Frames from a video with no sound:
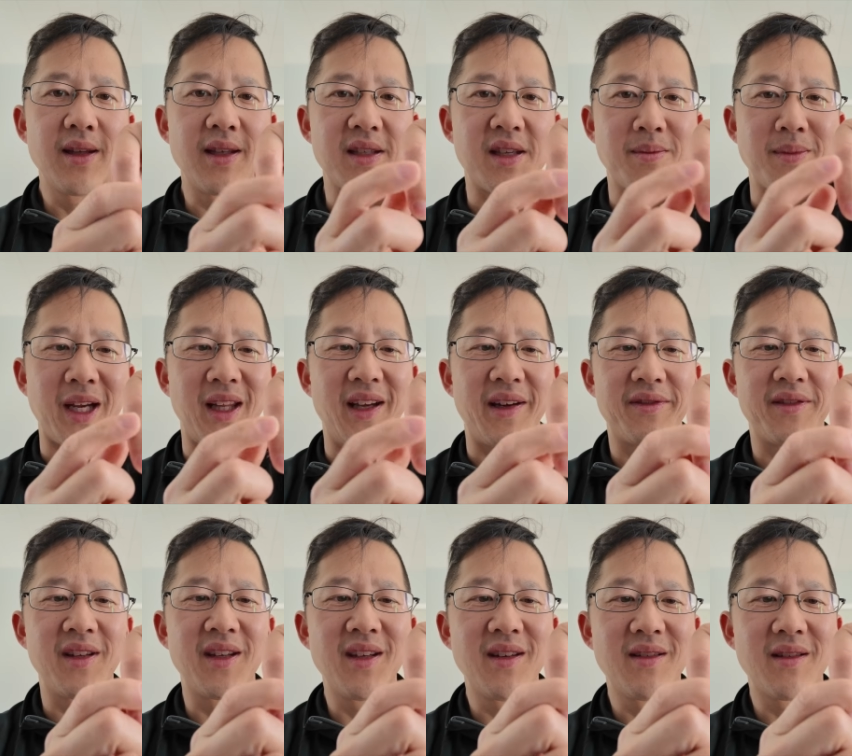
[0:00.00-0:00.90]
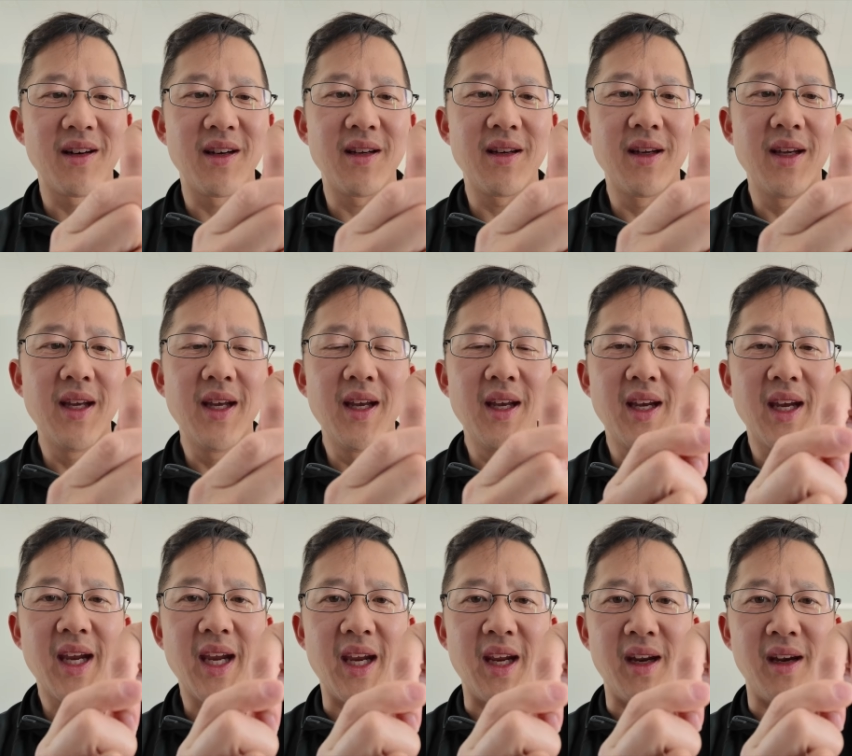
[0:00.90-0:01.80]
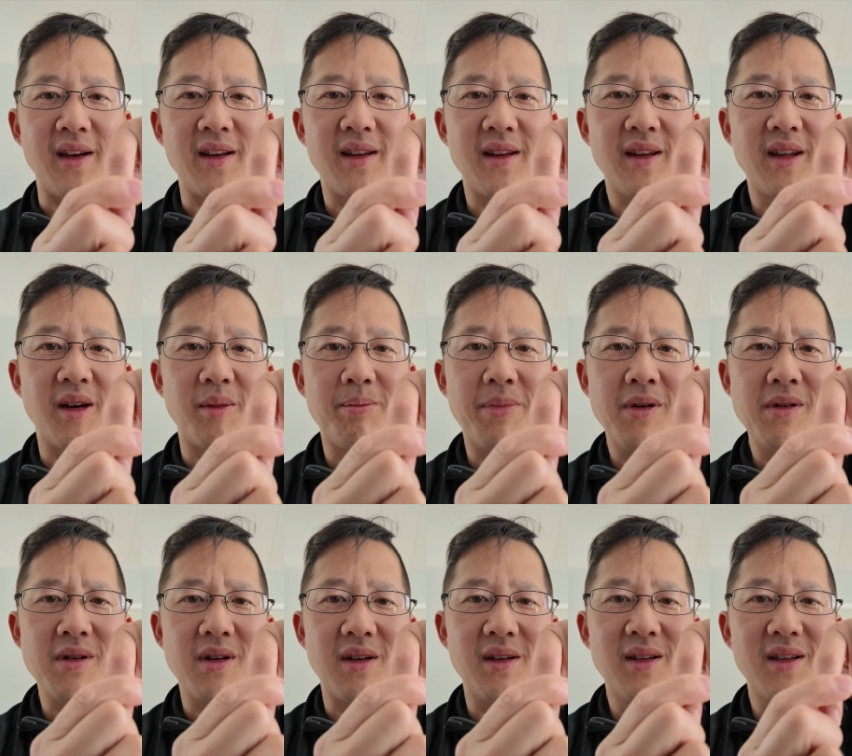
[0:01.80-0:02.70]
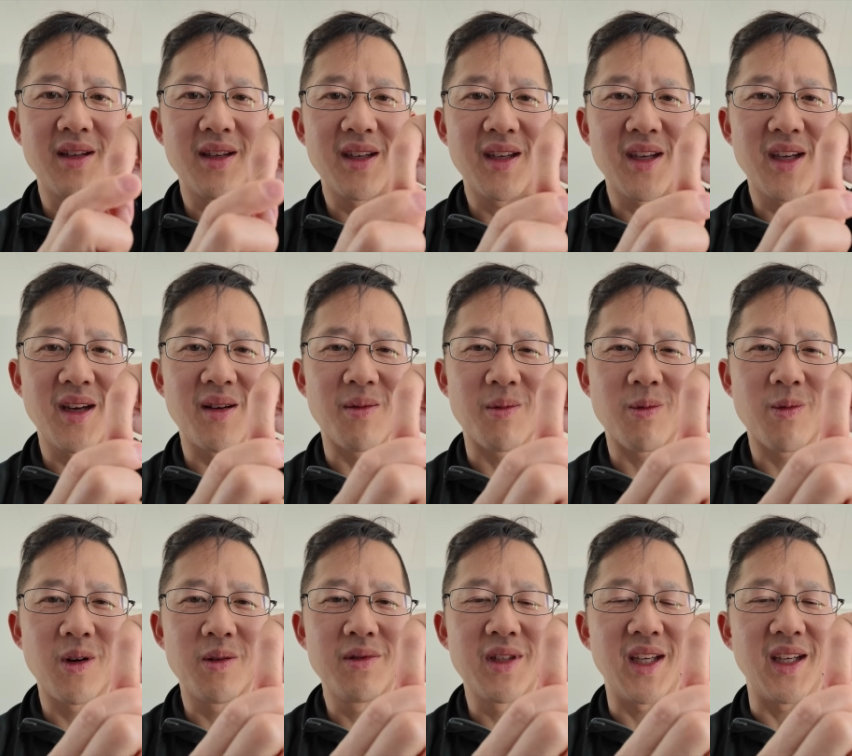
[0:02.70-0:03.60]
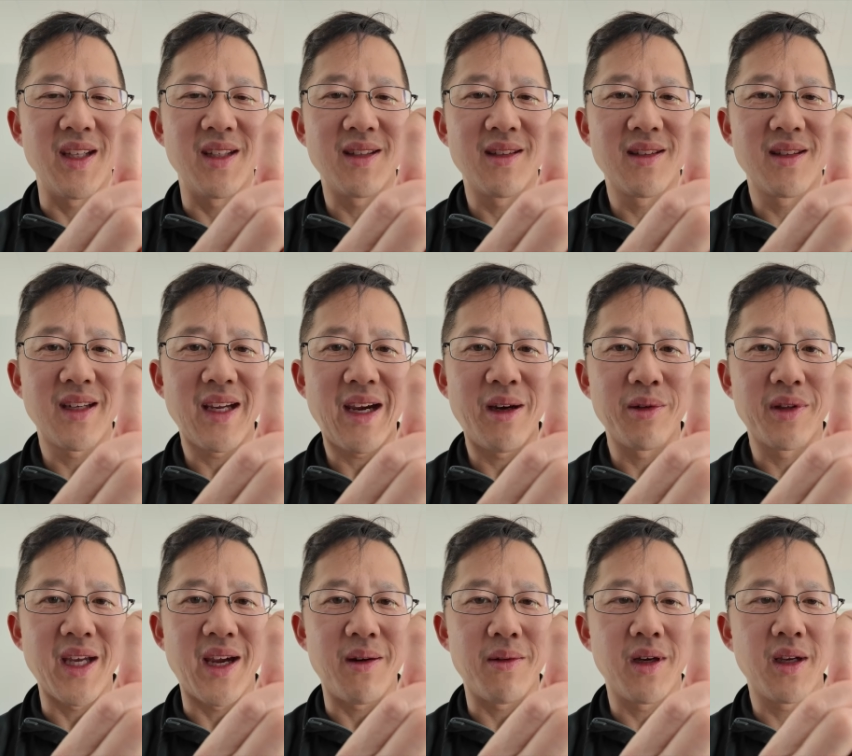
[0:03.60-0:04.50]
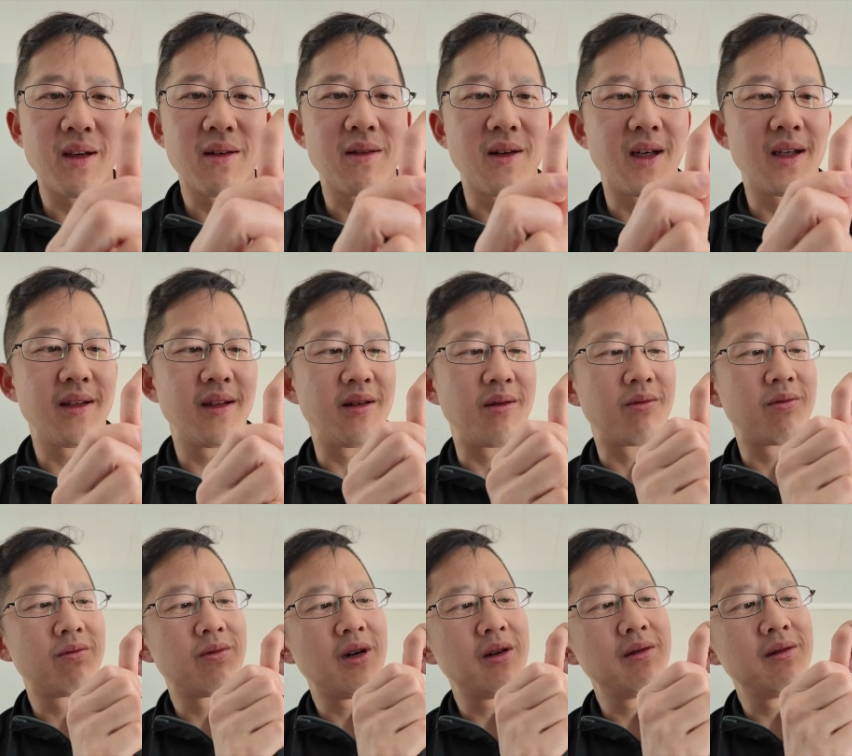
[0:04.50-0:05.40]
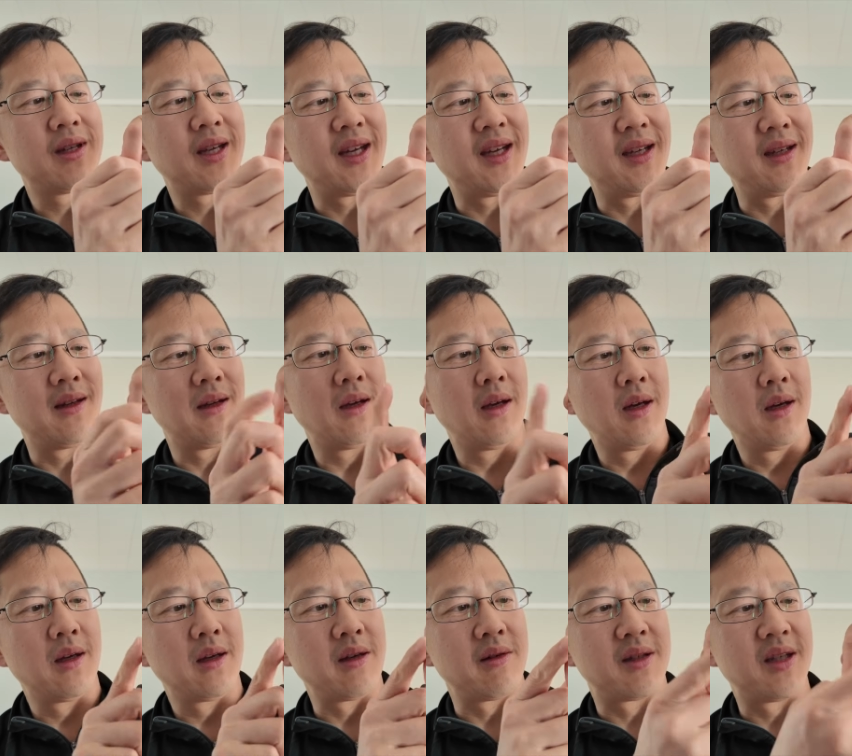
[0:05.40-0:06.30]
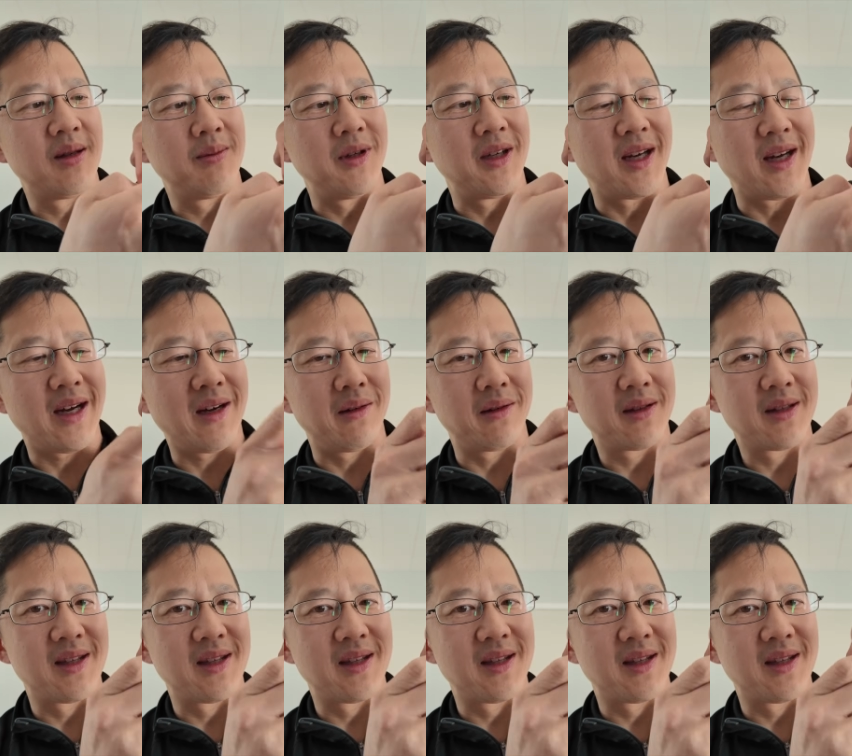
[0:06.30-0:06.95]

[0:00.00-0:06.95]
This is my left knee, right? And they'll pull and rotate out that way, right? It'll rotate your tibia out